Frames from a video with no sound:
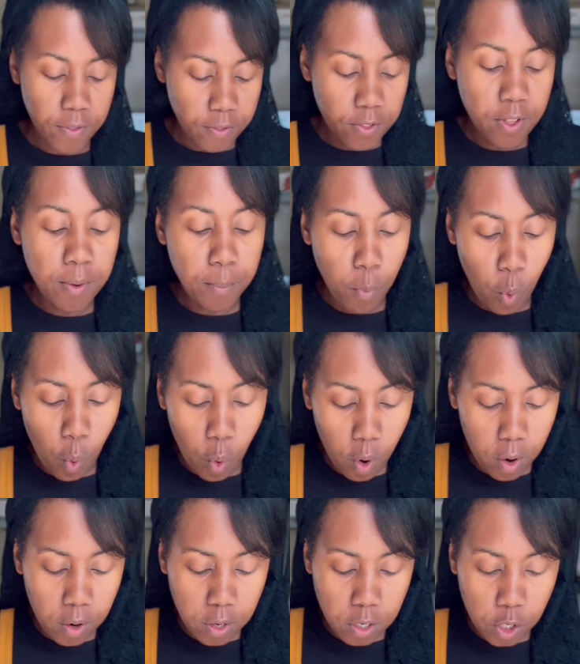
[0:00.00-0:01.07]
the
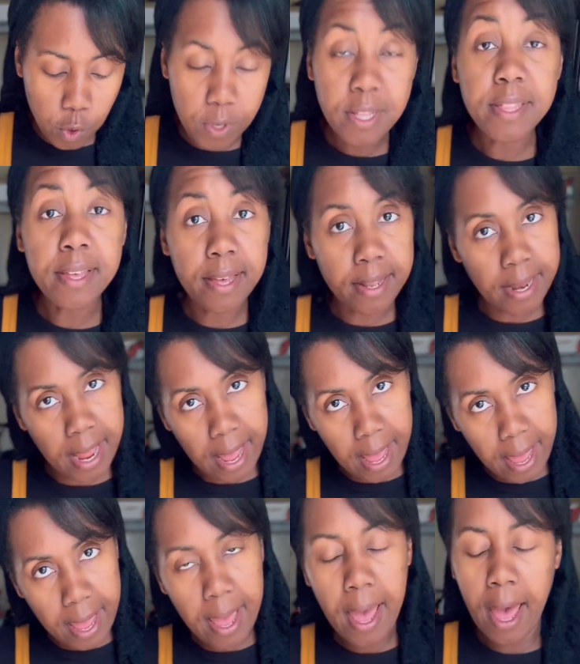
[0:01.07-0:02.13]
more you can then
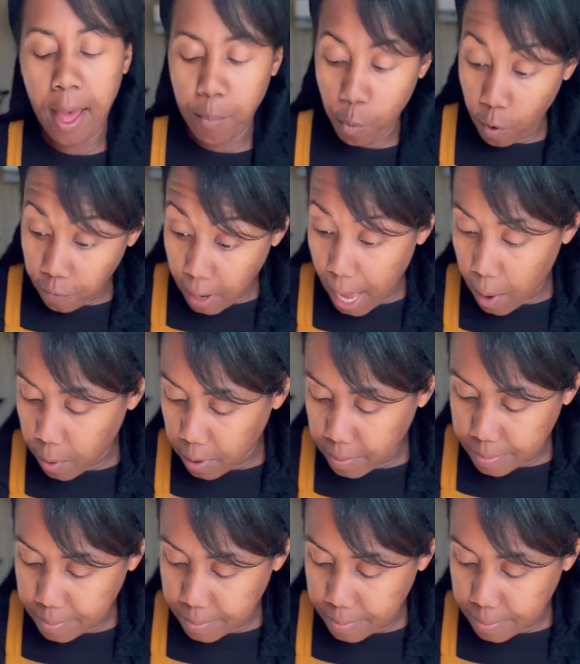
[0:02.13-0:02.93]
add more flour.